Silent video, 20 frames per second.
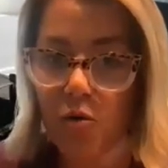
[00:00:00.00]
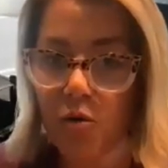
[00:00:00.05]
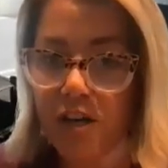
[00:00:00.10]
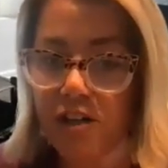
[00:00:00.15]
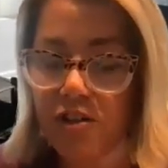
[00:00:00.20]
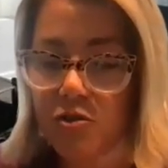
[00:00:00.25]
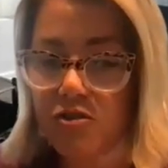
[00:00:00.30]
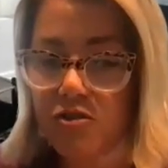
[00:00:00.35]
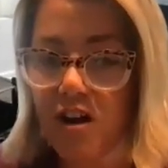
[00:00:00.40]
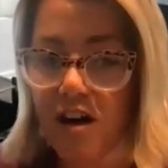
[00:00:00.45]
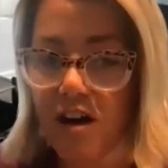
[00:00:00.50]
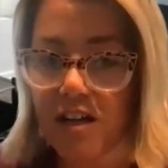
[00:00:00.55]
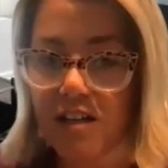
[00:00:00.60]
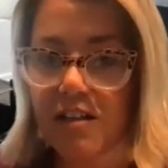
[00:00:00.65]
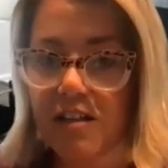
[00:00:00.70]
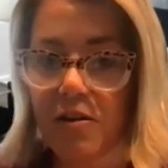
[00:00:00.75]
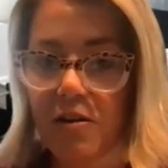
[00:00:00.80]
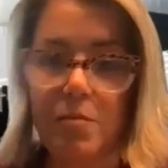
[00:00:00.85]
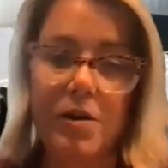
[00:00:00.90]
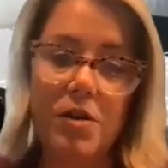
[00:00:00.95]
Can you talk a
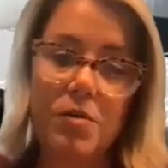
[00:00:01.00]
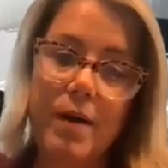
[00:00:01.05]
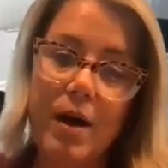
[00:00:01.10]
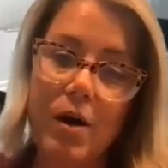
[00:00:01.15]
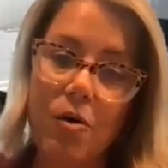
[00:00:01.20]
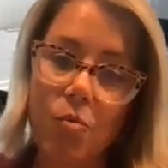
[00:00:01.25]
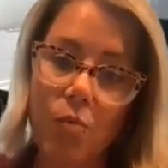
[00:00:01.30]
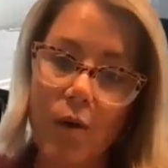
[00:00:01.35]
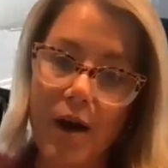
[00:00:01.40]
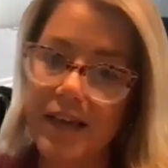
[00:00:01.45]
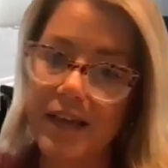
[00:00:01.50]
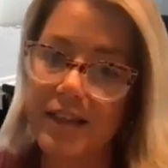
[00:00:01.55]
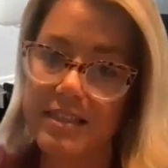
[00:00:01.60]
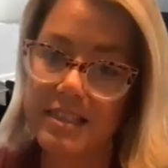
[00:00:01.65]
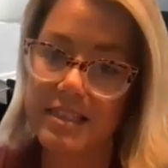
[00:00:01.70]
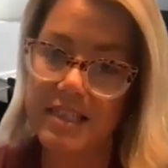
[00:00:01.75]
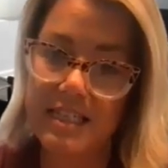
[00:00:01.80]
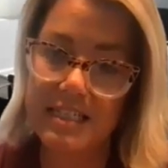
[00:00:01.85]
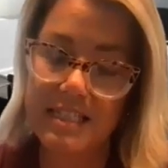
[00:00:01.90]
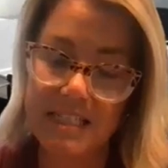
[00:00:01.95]
little bit about why
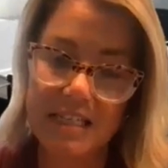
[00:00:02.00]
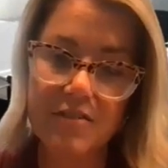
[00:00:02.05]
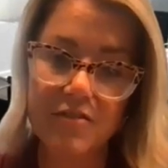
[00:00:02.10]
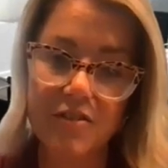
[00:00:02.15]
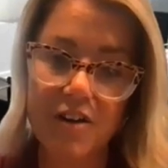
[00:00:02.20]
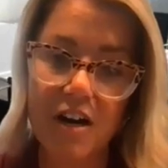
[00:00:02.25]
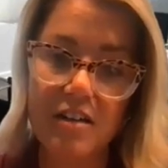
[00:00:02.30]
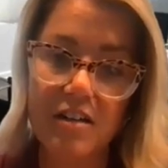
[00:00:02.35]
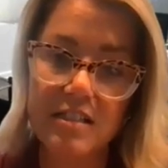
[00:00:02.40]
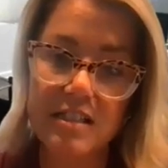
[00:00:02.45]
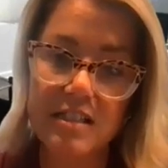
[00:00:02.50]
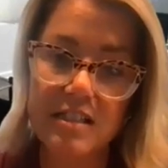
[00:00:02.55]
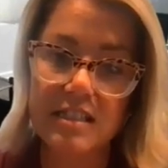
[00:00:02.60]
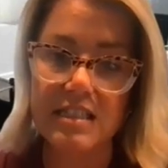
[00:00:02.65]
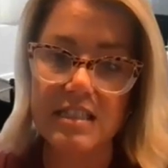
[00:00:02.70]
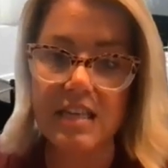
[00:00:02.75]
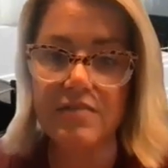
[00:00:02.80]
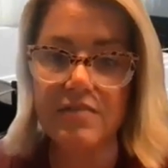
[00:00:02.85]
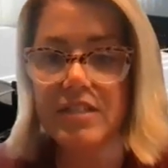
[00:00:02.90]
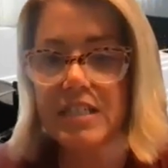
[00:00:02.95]
this idea of car seat
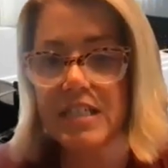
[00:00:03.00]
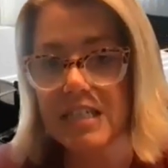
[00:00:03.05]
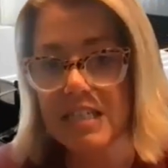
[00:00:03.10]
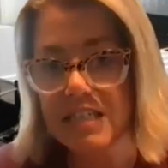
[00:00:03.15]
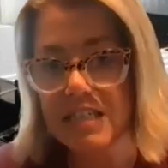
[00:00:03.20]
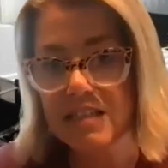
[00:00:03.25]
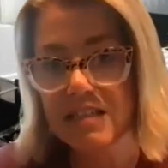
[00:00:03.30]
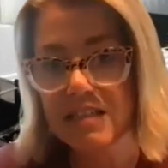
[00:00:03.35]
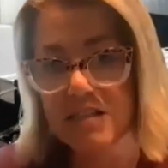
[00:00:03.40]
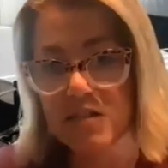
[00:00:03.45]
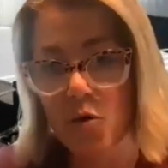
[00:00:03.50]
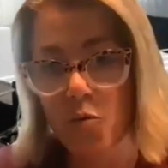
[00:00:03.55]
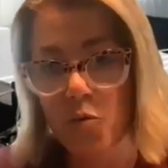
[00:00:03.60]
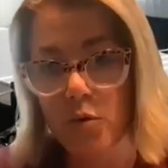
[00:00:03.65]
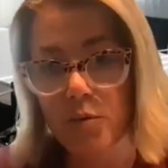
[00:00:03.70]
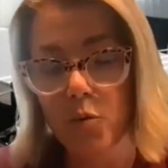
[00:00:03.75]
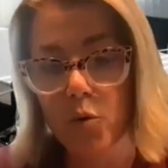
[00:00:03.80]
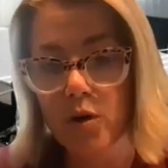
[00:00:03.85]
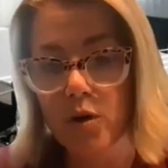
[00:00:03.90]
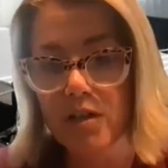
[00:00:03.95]
safety is so
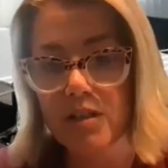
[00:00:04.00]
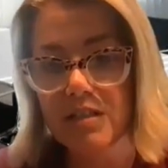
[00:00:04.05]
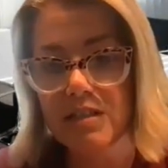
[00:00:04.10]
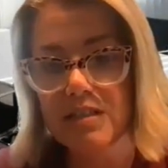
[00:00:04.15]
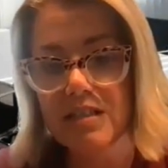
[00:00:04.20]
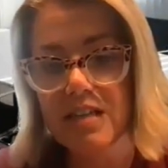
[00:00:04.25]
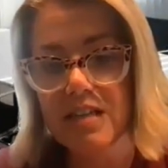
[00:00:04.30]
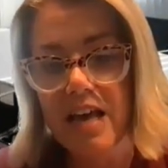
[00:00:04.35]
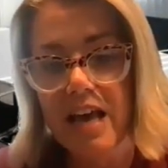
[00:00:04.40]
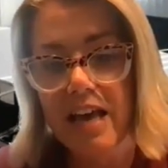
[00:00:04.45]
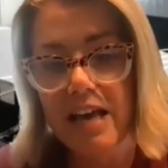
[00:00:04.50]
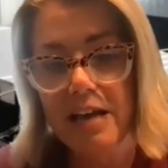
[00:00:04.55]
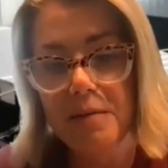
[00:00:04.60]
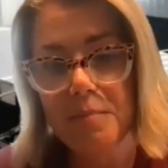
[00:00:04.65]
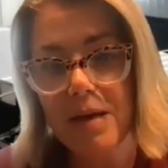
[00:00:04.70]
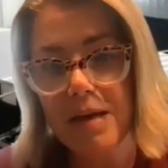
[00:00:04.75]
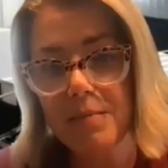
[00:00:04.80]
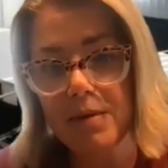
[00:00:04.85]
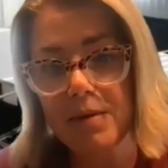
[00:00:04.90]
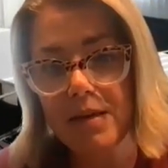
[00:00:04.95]
important and
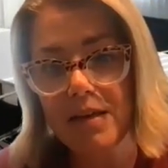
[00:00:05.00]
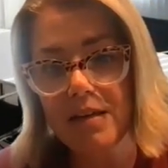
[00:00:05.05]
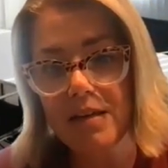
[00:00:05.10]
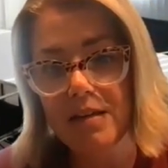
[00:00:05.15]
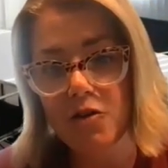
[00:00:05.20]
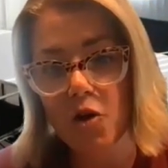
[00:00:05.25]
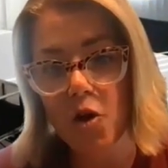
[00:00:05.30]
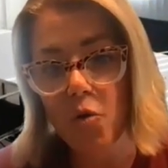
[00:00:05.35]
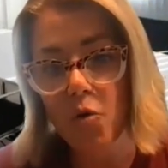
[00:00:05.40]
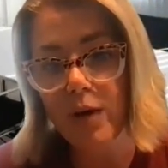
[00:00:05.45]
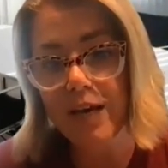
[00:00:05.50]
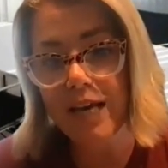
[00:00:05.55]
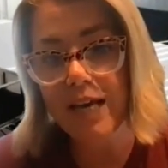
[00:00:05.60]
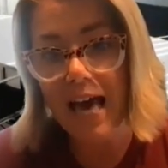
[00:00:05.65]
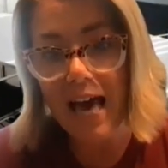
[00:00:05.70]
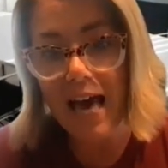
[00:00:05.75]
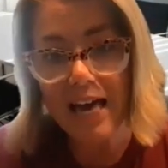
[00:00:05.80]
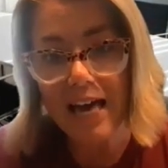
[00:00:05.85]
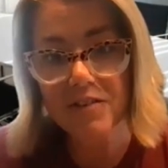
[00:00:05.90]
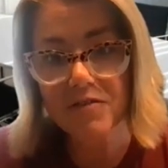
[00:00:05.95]
maybe knowing
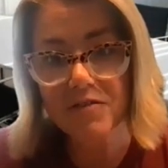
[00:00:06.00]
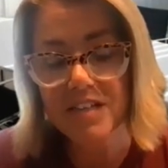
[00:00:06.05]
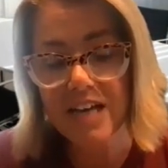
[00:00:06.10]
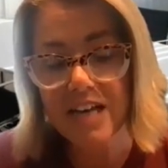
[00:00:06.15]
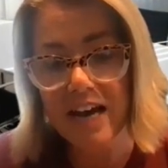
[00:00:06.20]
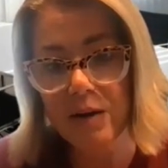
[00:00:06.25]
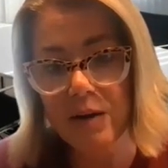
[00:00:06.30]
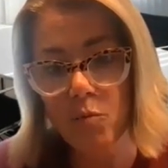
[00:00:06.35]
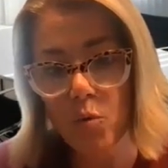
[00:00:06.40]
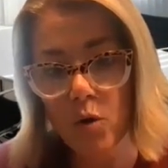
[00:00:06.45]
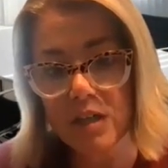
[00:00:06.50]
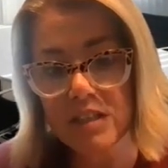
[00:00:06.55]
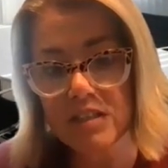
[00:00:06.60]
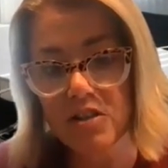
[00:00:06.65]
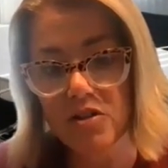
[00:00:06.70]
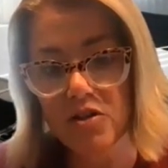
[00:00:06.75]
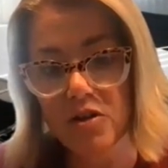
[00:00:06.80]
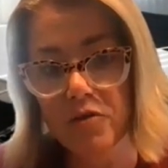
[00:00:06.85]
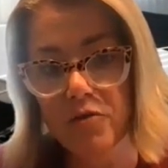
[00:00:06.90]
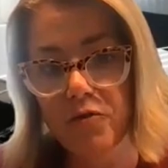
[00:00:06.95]
ahead of time what
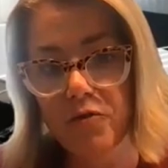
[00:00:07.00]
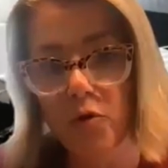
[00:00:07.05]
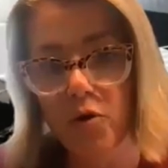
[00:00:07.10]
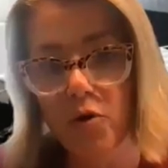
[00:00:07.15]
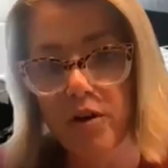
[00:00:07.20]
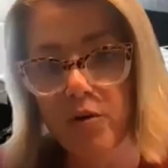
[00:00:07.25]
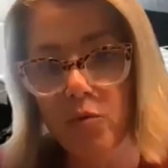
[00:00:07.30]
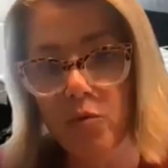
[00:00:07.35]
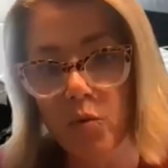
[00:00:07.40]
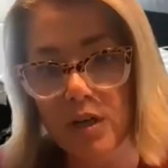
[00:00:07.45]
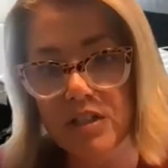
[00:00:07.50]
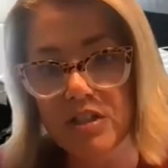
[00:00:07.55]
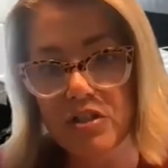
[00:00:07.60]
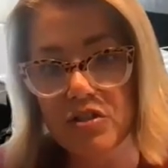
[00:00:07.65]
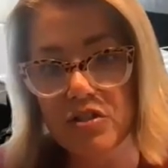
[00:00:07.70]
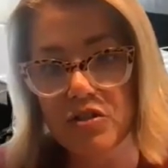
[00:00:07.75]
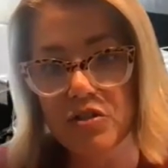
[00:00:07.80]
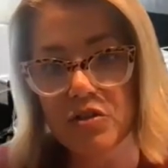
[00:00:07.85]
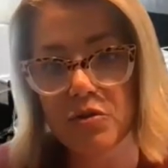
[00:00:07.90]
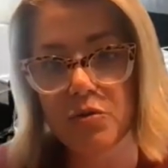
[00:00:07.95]
to look for and what
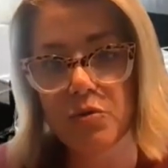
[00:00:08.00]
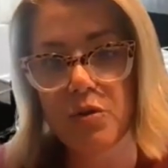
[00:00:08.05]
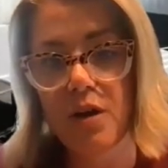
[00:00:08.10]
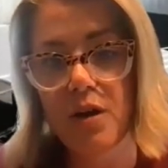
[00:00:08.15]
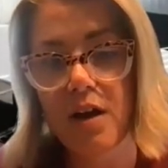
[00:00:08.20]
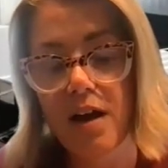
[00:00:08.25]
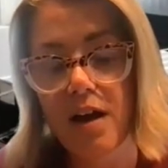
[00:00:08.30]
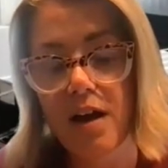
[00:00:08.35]
to do